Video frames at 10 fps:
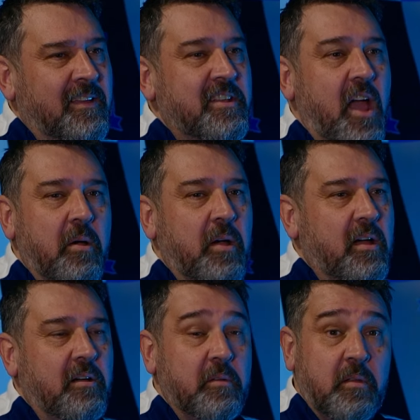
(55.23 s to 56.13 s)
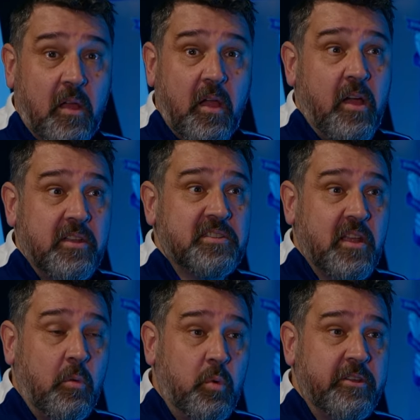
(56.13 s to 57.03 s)
No,
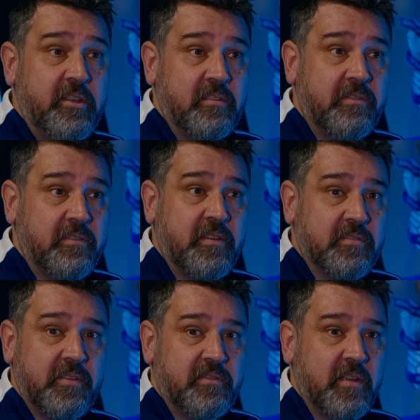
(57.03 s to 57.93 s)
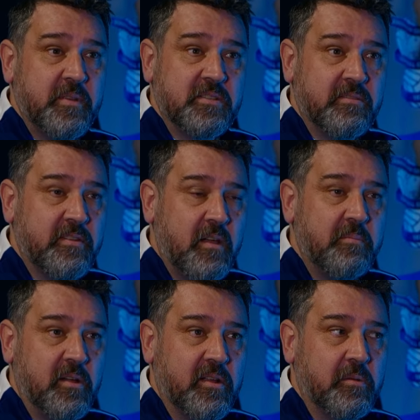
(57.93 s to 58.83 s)
honestly, I worried for the first 15 minutes. I thought, oh
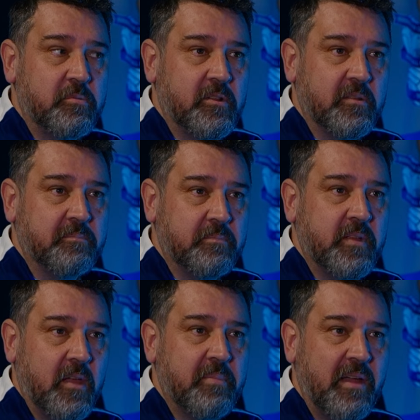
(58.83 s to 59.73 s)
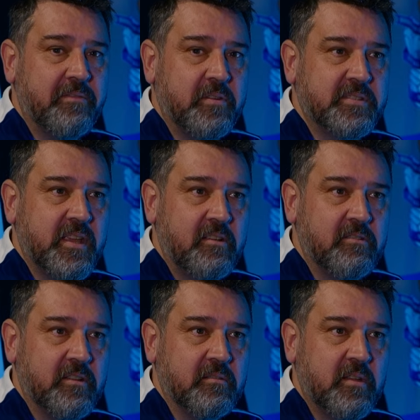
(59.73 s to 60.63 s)
my God, we're on the back foot
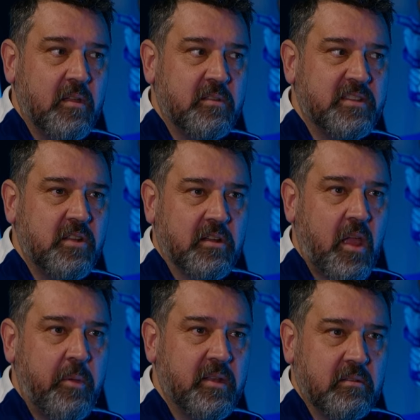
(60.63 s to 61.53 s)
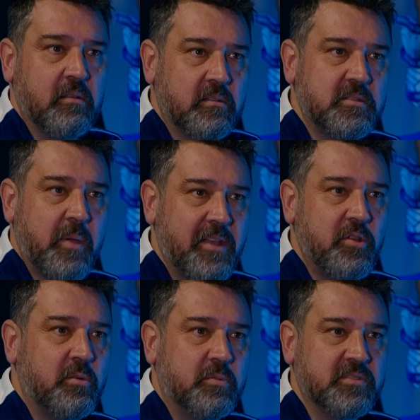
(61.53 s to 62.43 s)
here, and it's not going to our
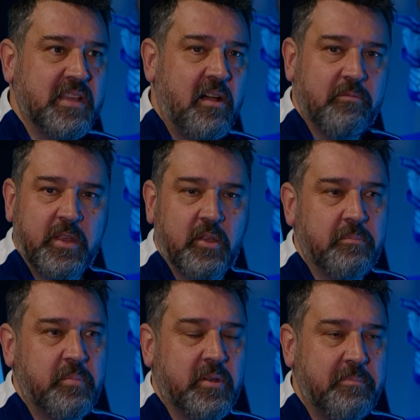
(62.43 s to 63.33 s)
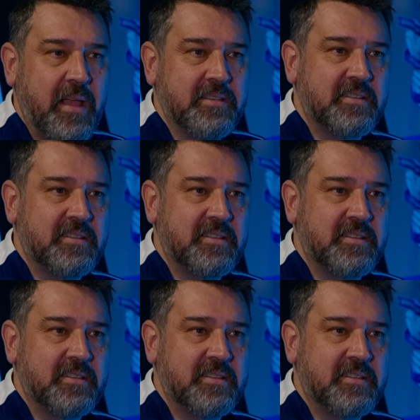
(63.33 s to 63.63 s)
normal self. We couldn't put a pass